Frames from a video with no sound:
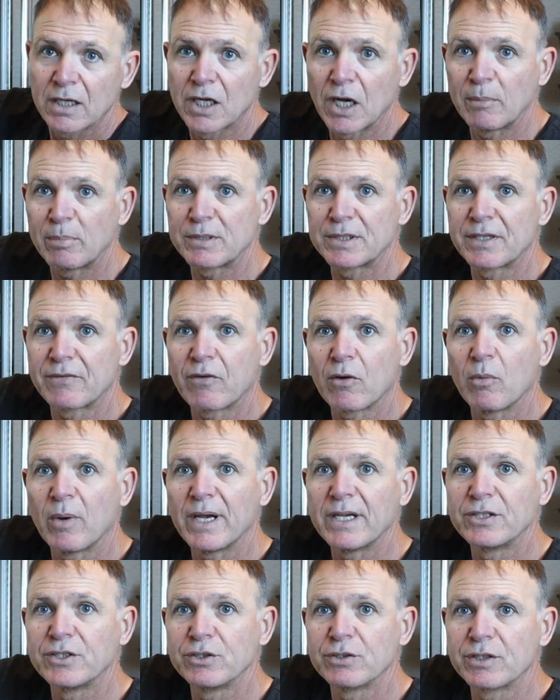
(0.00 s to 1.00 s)
A couple different
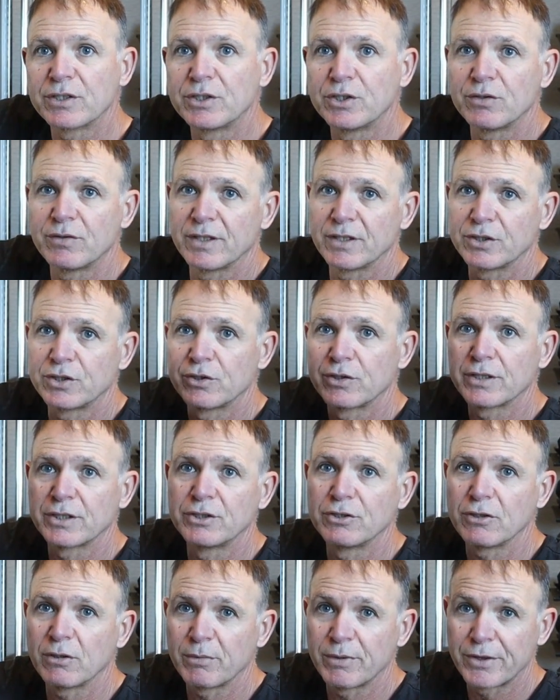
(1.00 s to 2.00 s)
ways you can do this. You could
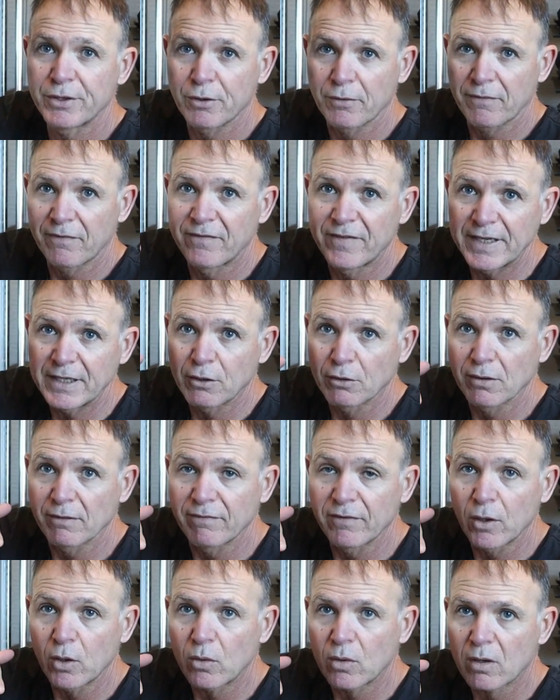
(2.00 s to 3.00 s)
do it with your feet on the
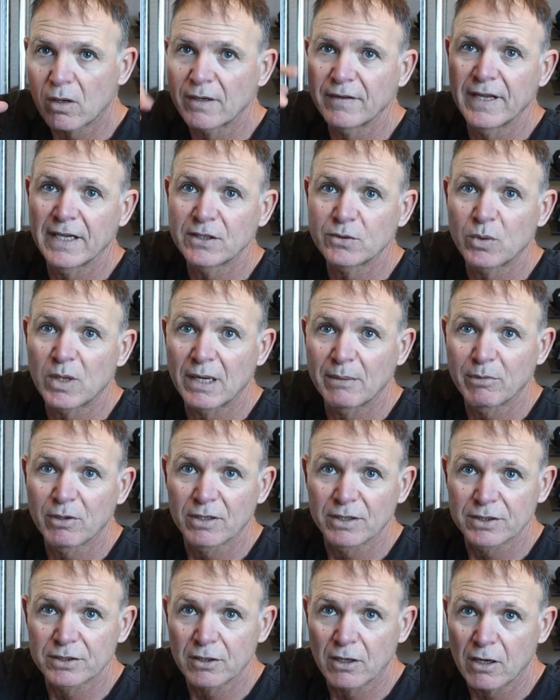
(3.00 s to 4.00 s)
floor, and that's what I'm going
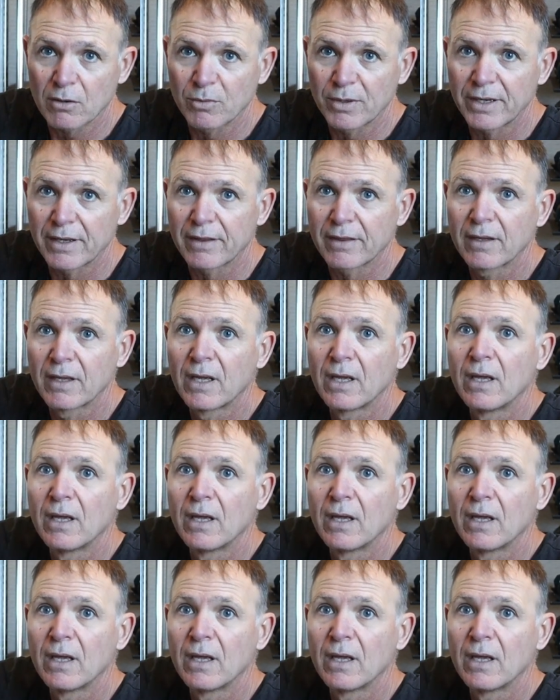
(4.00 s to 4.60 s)
to start with.